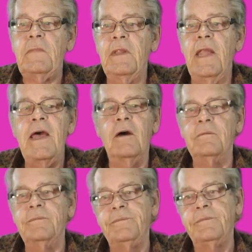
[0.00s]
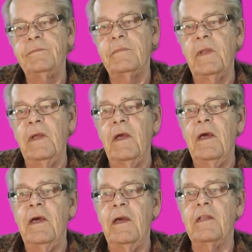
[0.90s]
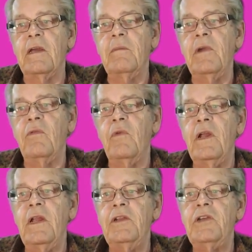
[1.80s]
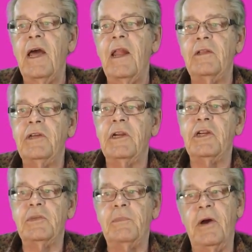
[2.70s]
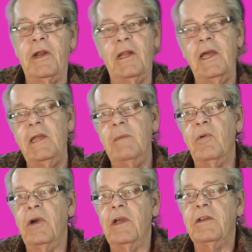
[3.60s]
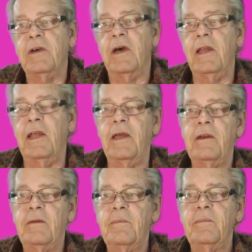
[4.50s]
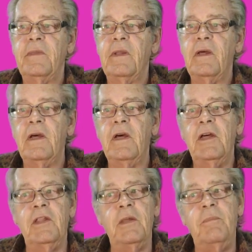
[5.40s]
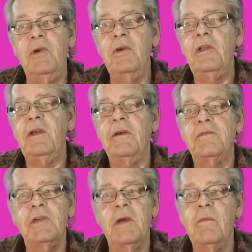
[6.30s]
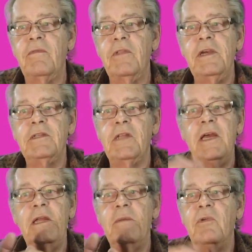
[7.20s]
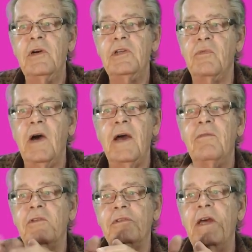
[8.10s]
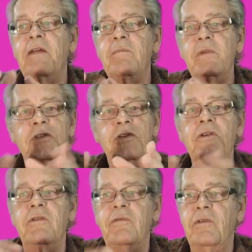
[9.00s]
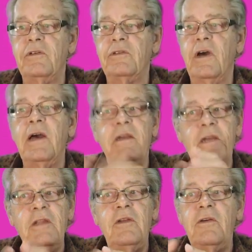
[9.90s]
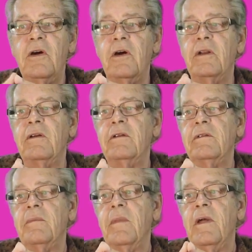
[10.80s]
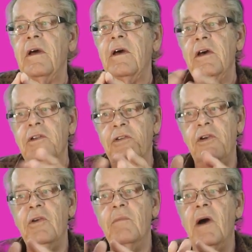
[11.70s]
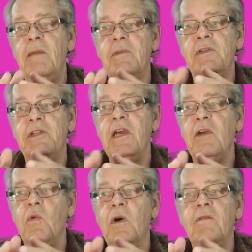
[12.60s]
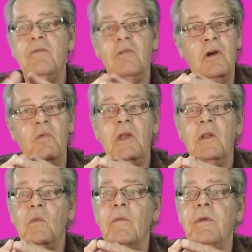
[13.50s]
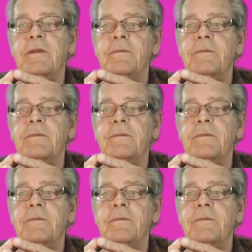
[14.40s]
now, it can be really challenging to spot a ladyboy in Thailand. The beauty of some of these ladyboys rivals that of Miss Universe, I kid you not. So you might mistake one for a real woman.